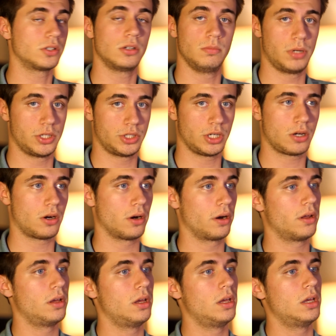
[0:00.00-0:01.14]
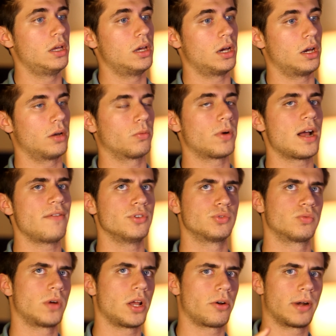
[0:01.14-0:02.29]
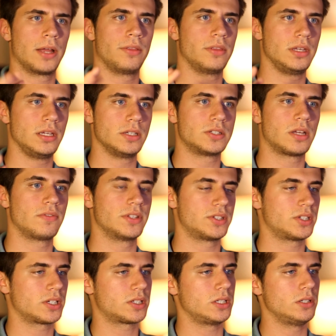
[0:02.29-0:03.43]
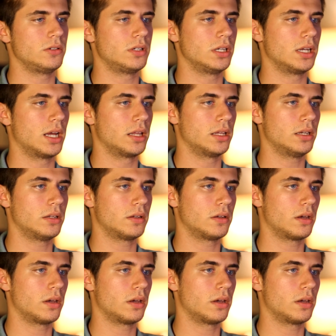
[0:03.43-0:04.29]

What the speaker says: good budget card. It rivals right around the 760 you can get it.